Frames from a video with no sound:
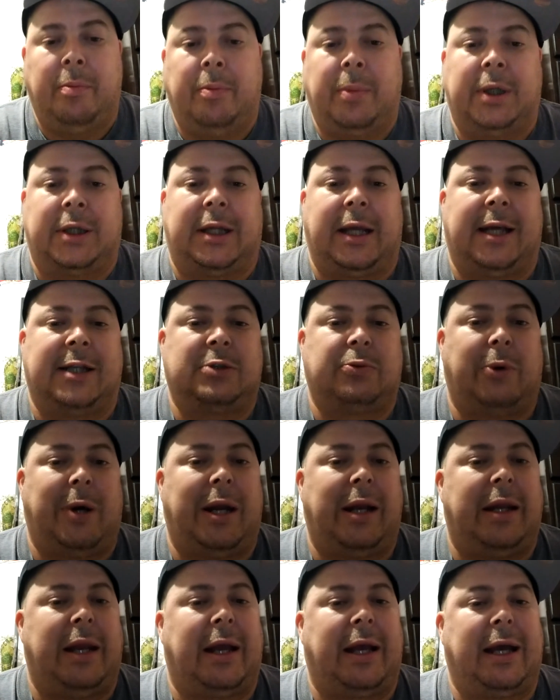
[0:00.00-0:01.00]
But that's
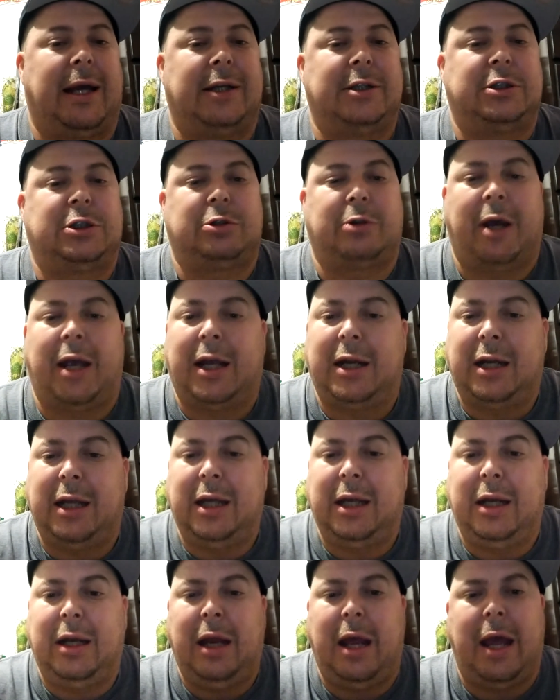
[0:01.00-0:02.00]
why they got
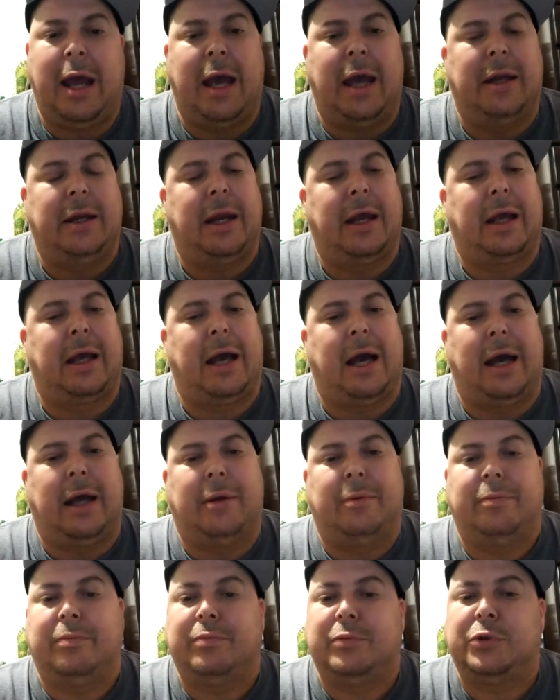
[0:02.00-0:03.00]
training and they
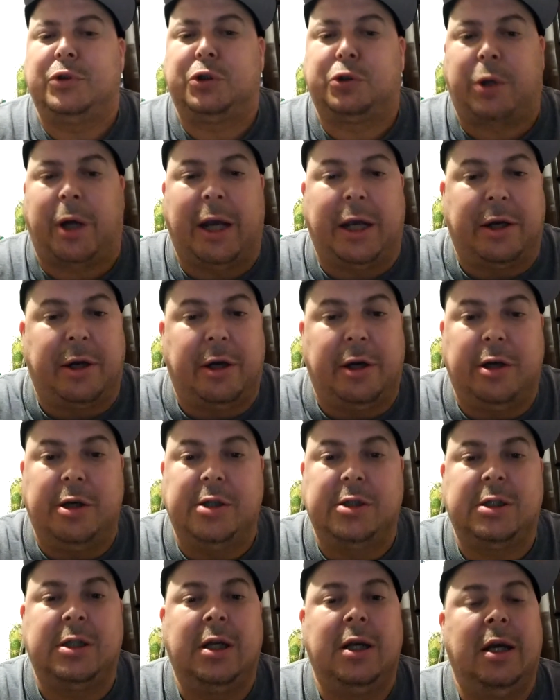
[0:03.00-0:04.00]
got
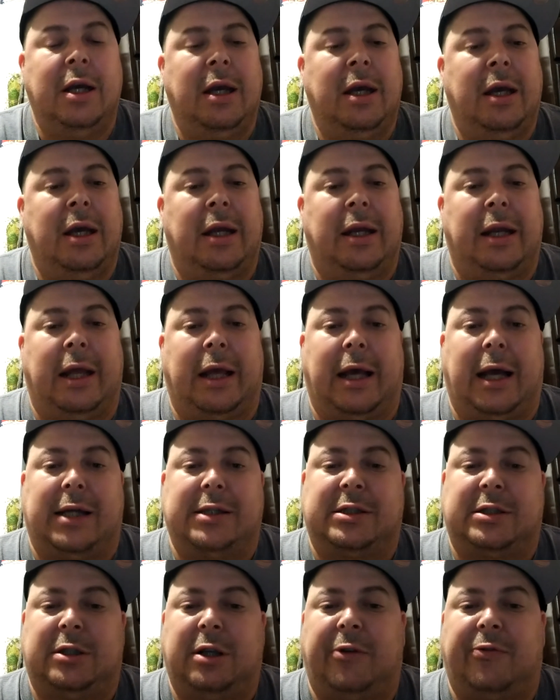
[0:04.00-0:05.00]
trainers. They
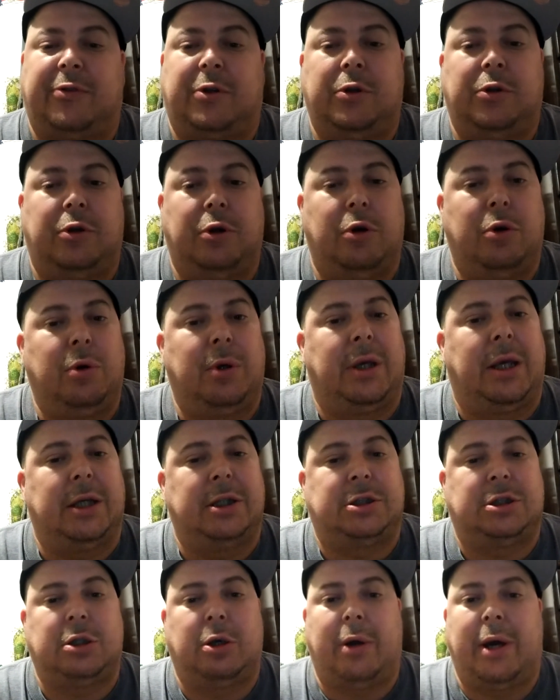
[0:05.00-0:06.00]
got stuff to do.
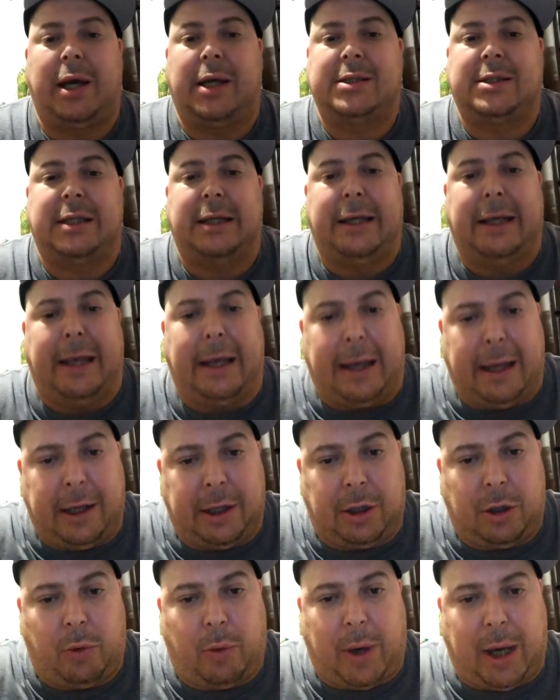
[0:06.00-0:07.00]
Get your ass
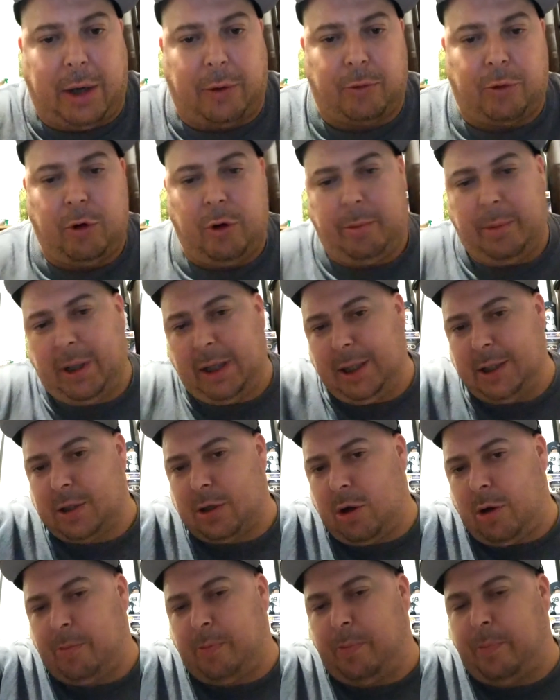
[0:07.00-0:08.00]
in the weight room and he's
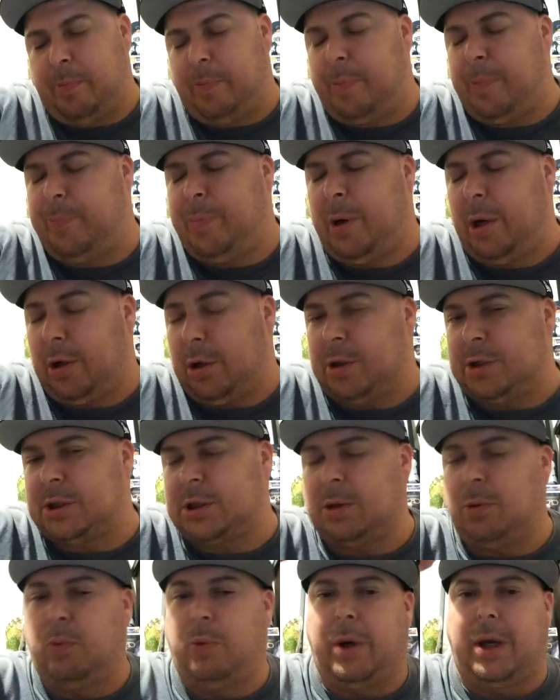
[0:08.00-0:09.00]
going to put on
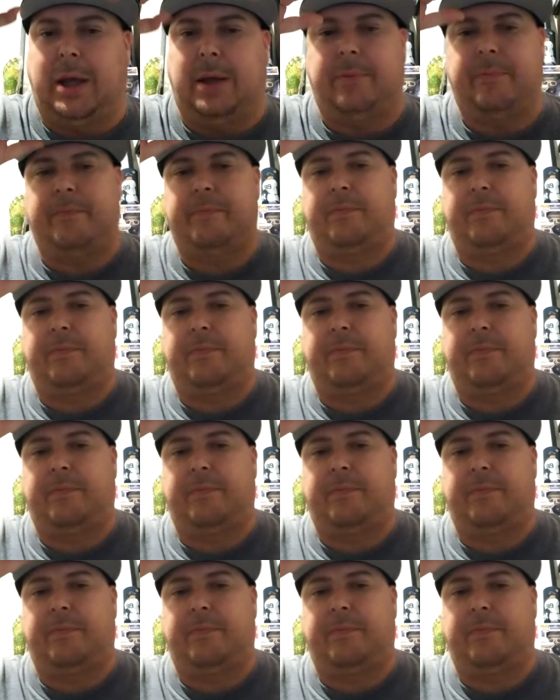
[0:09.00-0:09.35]
some weight.